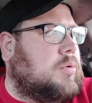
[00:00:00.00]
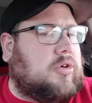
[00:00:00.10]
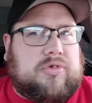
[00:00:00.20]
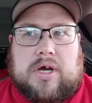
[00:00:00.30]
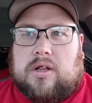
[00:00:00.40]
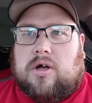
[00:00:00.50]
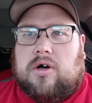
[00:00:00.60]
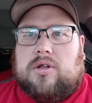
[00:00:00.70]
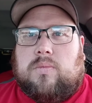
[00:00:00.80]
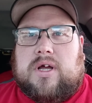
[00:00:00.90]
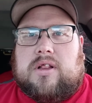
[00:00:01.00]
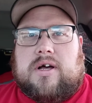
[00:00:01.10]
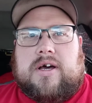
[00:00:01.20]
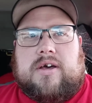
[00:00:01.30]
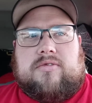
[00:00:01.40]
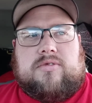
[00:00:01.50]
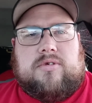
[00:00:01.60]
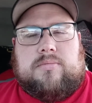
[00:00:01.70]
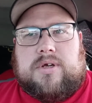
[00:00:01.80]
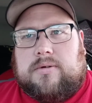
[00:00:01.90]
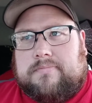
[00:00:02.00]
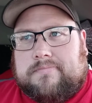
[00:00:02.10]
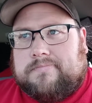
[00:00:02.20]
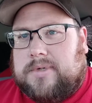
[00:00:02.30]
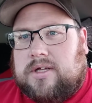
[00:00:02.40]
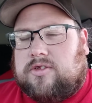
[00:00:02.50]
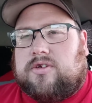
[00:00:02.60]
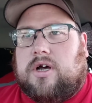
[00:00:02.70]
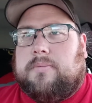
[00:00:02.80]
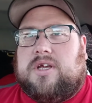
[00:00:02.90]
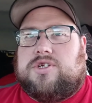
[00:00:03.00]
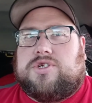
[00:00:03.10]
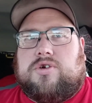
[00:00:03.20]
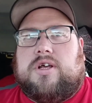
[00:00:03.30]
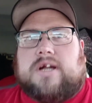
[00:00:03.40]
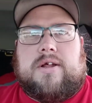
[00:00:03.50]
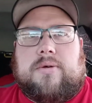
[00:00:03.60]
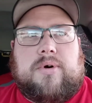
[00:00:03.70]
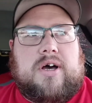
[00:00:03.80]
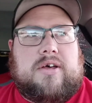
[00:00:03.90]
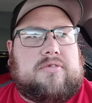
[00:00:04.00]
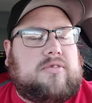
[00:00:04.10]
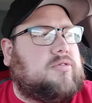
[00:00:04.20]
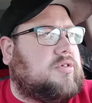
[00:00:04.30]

We'll see how long the wind lasts. I mean, it's coming straight out of the west,